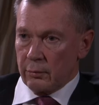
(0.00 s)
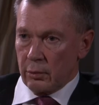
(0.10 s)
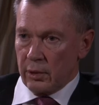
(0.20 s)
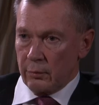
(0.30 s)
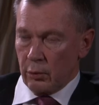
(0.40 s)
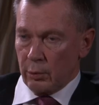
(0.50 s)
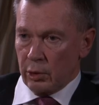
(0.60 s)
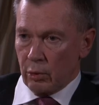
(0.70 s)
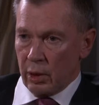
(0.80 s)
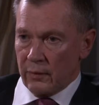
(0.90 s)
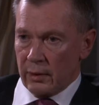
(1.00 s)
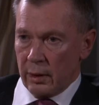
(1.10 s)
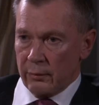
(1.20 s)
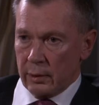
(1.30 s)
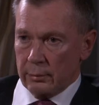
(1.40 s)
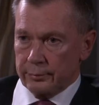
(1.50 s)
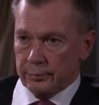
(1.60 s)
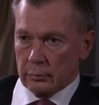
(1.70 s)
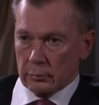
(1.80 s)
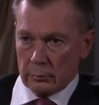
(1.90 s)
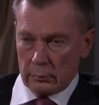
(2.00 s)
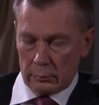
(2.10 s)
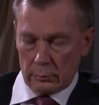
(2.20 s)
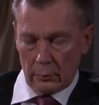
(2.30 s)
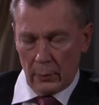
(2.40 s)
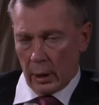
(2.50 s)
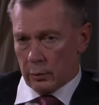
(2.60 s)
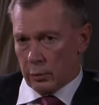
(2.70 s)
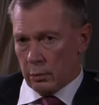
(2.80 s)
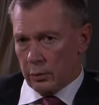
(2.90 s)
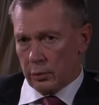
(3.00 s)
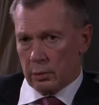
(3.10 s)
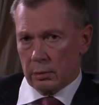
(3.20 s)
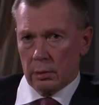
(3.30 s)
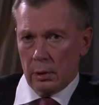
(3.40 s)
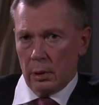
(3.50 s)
for the former Yugoslavia, and also